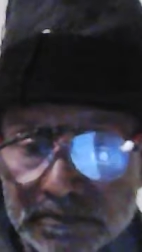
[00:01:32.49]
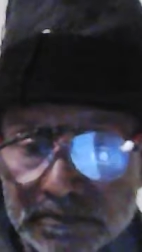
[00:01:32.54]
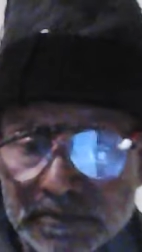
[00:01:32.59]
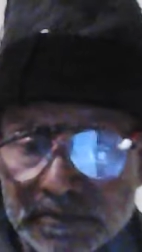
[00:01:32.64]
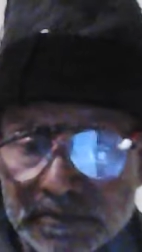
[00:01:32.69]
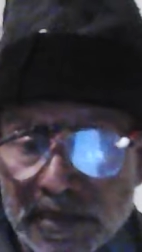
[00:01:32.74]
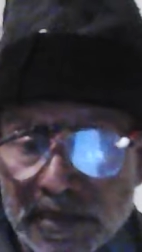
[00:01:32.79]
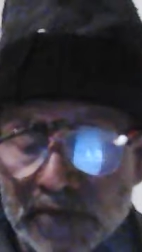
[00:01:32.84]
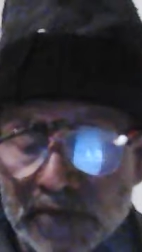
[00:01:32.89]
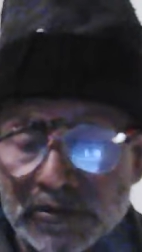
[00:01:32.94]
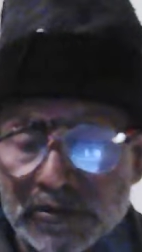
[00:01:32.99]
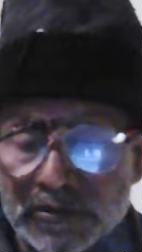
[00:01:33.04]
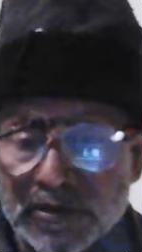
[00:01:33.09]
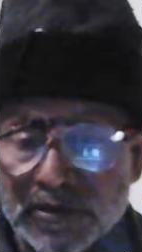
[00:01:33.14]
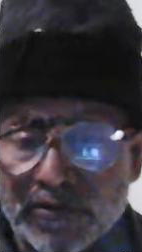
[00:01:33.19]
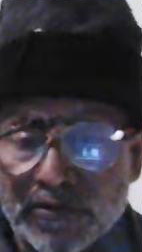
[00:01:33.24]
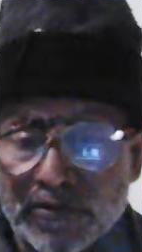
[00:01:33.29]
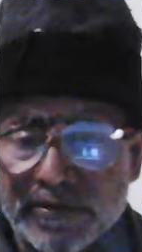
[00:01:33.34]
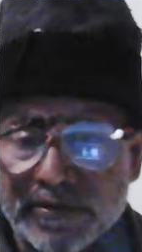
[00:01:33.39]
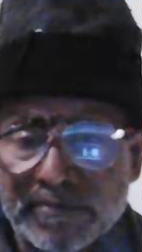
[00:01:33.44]
I used
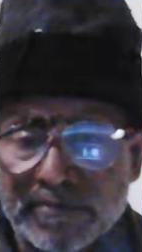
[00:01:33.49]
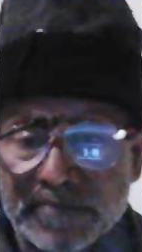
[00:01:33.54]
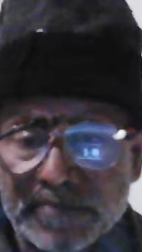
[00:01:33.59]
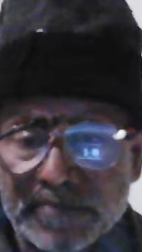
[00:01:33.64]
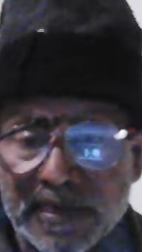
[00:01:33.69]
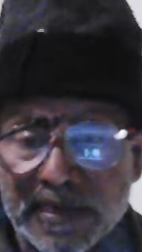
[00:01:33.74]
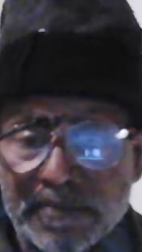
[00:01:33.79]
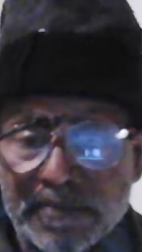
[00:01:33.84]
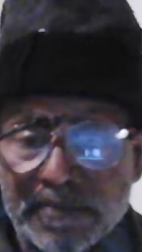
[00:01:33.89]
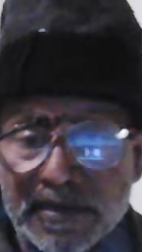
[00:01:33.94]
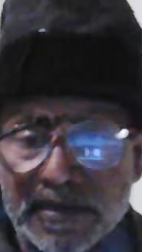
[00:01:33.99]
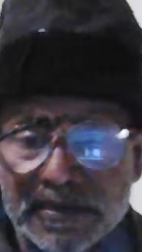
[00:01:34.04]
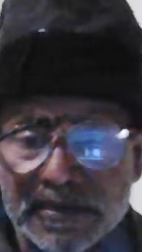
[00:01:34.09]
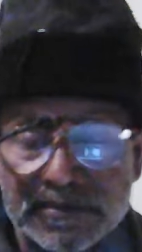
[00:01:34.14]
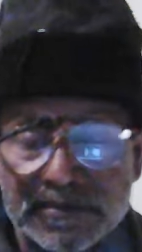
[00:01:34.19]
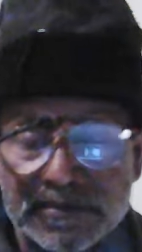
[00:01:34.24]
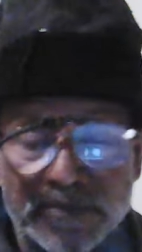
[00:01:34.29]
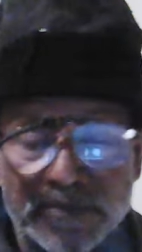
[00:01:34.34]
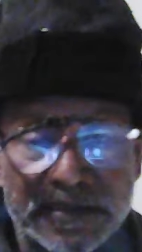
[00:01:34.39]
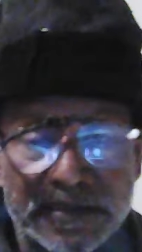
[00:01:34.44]
logarithm tables,
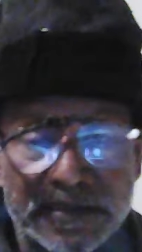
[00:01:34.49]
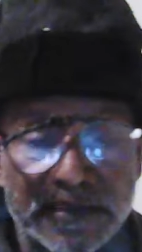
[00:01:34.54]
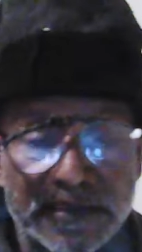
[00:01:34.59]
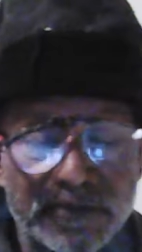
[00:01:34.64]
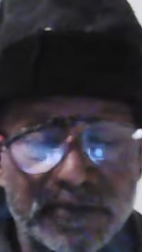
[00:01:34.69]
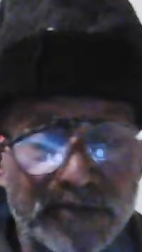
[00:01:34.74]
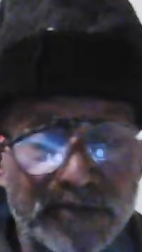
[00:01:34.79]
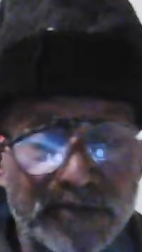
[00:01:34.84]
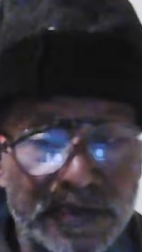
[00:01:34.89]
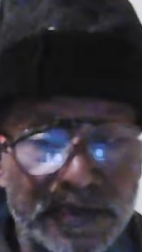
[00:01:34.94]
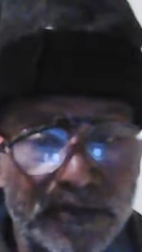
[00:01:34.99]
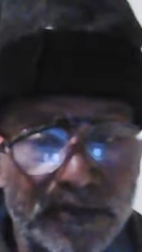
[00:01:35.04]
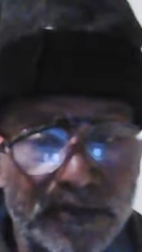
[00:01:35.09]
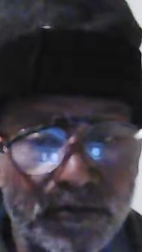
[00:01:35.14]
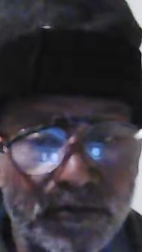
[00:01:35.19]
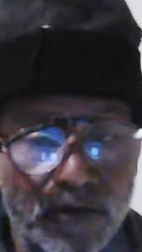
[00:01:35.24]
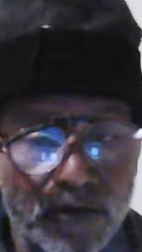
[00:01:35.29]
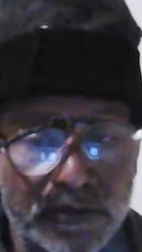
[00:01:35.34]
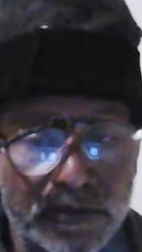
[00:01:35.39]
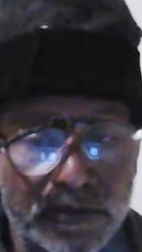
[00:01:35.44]
but didn't really know
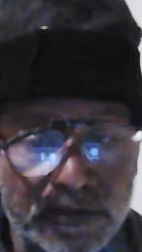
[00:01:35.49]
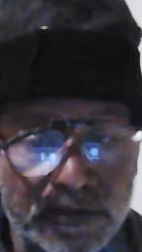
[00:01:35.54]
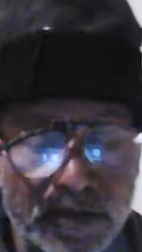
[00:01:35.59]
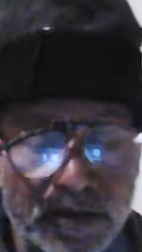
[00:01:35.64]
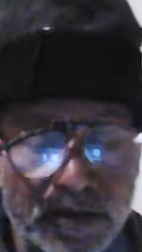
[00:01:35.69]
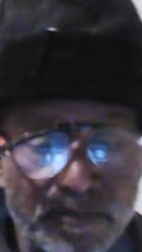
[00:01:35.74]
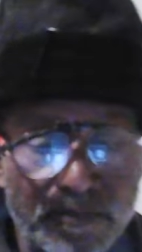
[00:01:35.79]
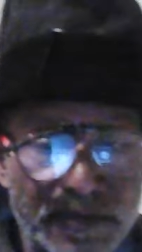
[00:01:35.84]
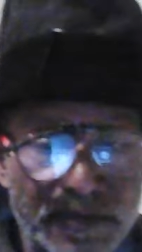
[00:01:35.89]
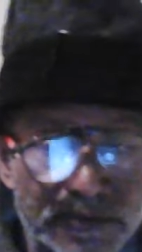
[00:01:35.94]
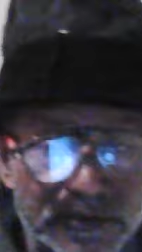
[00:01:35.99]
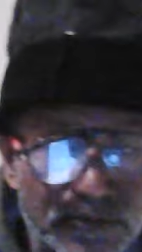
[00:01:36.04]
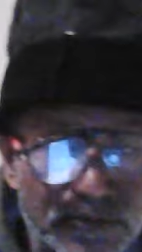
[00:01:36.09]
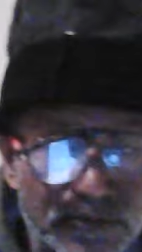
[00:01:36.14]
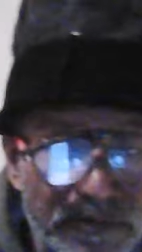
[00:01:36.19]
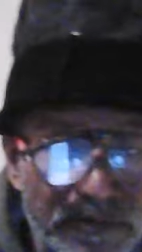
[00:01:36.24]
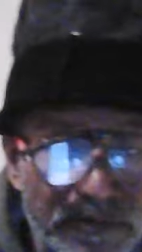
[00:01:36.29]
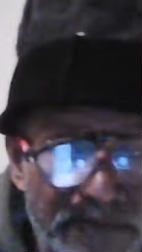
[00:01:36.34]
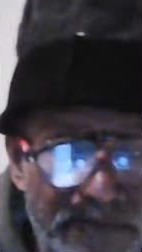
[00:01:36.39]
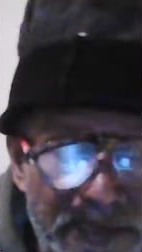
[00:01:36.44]
how the numbers were
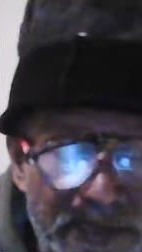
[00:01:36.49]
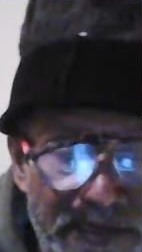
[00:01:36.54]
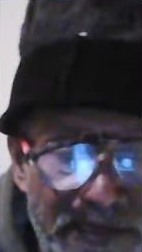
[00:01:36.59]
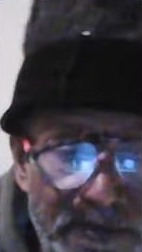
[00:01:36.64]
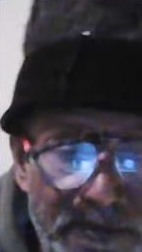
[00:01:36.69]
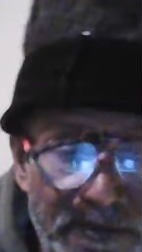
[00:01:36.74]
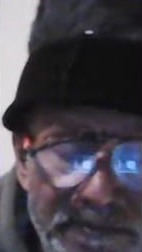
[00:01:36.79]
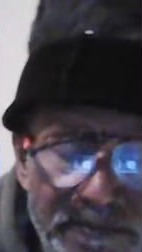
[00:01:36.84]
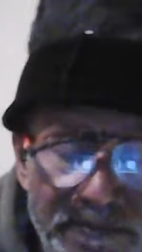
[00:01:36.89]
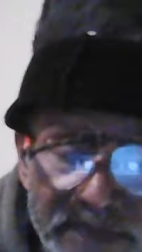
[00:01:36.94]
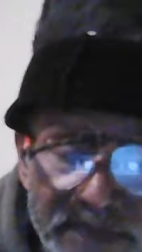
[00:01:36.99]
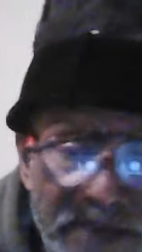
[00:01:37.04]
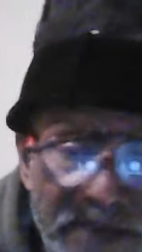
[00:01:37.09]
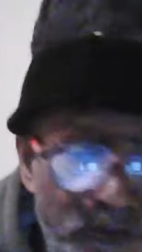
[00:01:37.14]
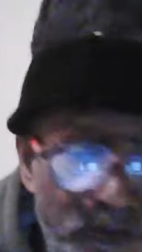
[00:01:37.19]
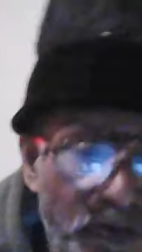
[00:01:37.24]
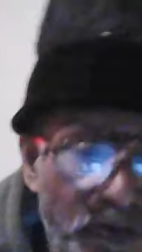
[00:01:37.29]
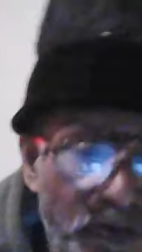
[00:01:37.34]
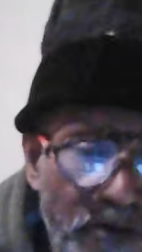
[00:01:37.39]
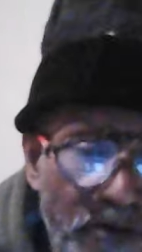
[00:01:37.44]
made. I
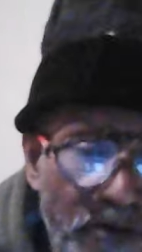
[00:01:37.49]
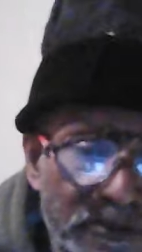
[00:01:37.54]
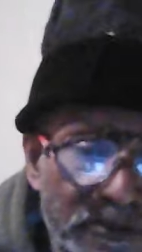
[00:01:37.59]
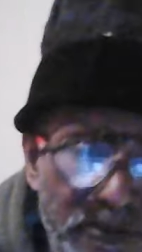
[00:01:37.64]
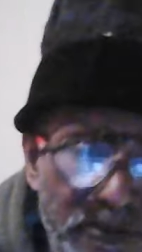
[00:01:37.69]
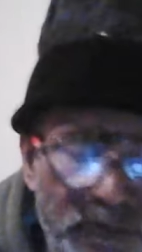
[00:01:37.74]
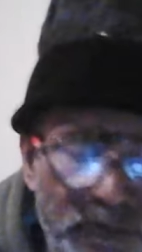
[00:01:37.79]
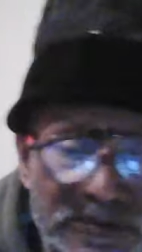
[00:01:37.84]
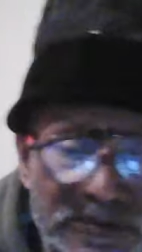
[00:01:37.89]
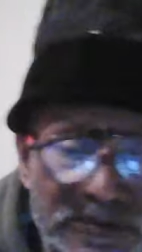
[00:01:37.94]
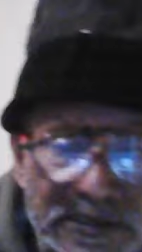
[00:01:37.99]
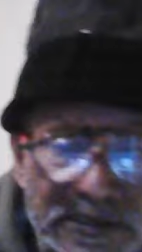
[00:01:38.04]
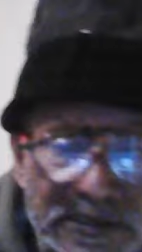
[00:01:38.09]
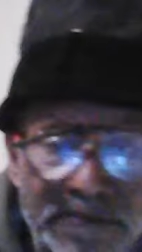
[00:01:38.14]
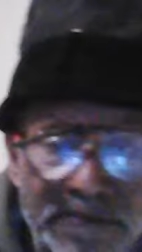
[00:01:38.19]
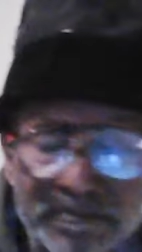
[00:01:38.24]
knew how to use them.